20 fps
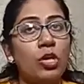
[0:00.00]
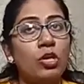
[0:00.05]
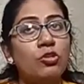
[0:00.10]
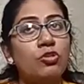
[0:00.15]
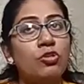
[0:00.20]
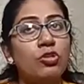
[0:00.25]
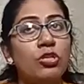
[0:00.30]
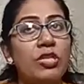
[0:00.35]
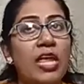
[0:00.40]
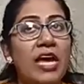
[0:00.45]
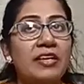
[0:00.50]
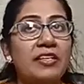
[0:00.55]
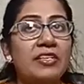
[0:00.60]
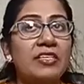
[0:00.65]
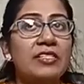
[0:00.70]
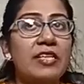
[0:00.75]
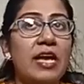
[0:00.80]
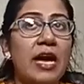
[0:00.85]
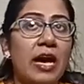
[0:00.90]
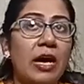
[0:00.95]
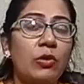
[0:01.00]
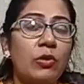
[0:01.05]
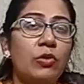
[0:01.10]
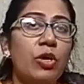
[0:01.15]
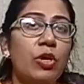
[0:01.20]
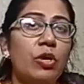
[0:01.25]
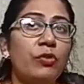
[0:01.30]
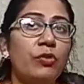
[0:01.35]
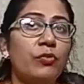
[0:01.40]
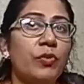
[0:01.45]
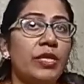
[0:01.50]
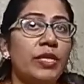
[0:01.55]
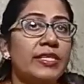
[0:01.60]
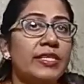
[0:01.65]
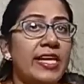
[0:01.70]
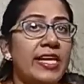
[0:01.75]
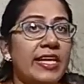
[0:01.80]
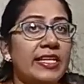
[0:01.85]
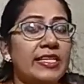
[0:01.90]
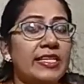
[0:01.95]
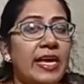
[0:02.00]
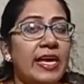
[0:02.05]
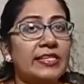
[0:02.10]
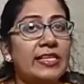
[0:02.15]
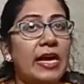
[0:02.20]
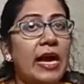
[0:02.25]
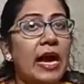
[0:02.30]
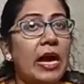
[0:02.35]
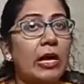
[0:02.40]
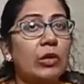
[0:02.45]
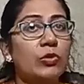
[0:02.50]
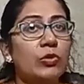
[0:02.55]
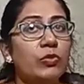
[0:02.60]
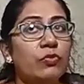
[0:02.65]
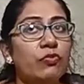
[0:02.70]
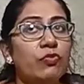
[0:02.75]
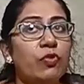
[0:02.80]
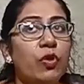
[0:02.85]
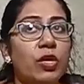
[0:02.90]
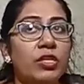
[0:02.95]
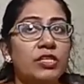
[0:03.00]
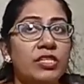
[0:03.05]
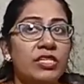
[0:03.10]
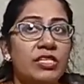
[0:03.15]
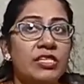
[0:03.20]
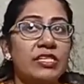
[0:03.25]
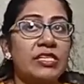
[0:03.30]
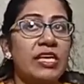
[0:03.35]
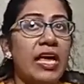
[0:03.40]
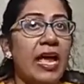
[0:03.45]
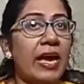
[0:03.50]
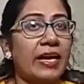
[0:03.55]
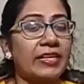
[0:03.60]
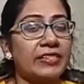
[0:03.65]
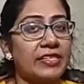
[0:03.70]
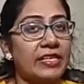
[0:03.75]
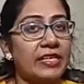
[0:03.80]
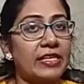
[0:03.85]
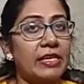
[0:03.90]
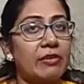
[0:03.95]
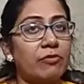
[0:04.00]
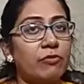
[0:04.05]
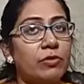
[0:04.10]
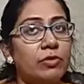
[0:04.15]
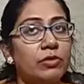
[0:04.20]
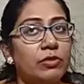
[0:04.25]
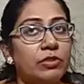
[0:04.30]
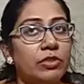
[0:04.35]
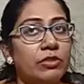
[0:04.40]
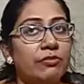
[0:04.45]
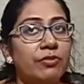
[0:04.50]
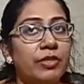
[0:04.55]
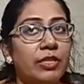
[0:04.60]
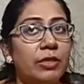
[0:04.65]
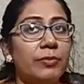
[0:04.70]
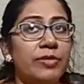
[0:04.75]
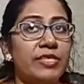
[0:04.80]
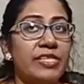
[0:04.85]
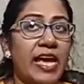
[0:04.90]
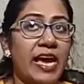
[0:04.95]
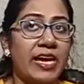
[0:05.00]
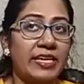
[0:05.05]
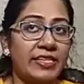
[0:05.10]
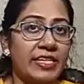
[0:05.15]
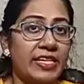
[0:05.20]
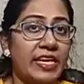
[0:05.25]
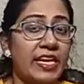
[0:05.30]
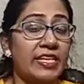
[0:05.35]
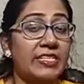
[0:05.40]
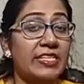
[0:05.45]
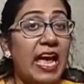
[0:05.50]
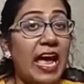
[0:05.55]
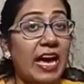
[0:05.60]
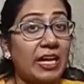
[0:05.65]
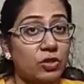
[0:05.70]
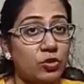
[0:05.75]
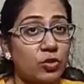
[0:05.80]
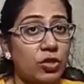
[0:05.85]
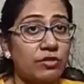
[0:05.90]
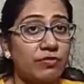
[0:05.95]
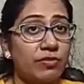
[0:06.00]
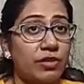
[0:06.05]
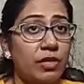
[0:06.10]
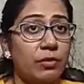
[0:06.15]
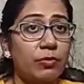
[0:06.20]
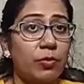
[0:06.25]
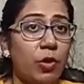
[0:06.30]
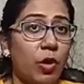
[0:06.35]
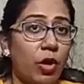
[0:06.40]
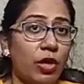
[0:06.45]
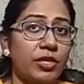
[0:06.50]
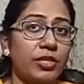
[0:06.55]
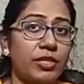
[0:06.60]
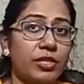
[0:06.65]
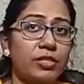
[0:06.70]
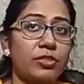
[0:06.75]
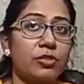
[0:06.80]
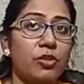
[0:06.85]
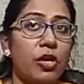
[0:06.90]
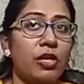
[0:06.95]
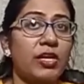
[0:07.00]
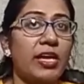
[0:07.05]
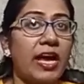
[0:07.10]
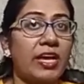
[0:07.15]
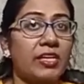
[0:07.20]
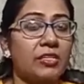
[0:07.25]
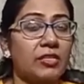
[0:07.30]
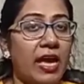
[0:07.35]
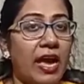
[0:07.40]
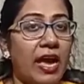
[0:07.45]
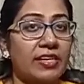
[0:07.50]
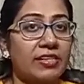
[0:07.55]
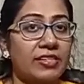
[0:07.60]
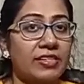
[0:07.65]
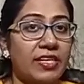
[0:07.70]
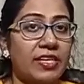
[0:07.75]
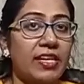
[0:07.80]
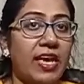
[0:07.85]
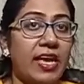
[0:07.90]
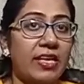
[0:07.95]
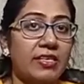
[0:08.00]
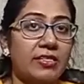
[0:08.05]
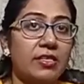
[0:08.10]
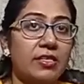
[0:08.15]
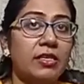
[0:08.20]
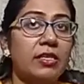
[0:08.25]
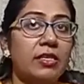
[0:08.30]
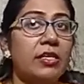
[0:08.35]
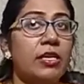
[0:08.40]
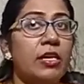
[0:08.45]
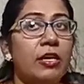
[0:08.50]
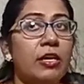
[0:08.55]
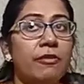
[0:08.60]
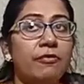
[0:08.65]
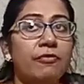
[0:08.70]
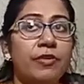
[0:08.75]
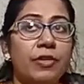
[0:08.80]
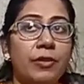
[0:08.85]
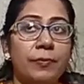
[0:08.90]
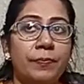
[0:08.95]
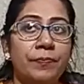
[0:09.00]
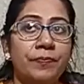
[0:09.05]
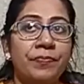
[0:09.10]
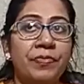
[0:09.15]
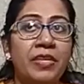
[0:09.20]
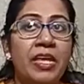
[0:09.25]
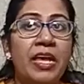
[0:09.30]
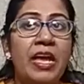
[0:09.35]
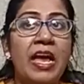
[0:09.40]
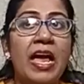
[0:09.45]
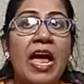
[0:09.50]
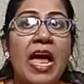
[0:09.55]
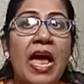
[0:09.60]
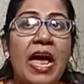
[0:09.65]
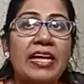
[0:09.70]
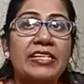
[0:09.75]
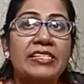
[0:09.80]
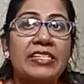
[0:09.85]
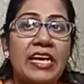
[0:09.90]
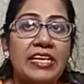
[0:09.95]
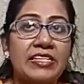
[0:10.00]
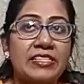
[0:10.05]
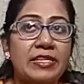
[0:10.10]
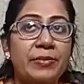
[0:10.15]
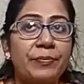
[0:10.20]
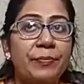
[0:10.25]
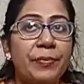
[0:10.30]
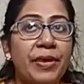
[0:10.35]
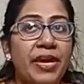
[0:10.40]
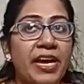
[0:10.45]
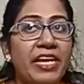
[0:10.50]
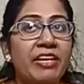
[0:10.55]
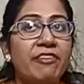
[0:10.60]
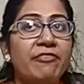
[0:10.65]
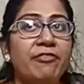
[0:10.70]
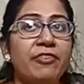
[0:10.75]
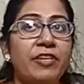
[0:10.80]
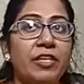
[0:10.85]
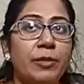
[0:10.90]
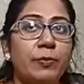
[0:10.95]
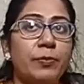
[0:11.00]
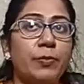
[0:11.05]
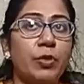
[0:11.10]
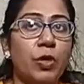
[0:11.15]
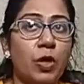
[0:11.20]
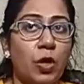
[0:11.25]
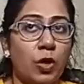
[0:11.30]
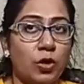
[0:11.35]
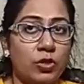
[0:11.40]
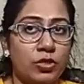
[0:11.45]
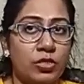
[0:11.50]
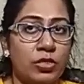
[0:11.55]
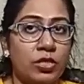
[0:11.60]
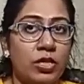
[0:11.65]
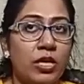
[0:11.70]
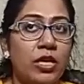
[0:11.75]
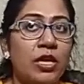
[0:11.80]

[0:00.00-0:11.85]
So that is how we tell that what is acting, the verb is acting as actual verb or it is not acting as a verb. Act as the main verb clause.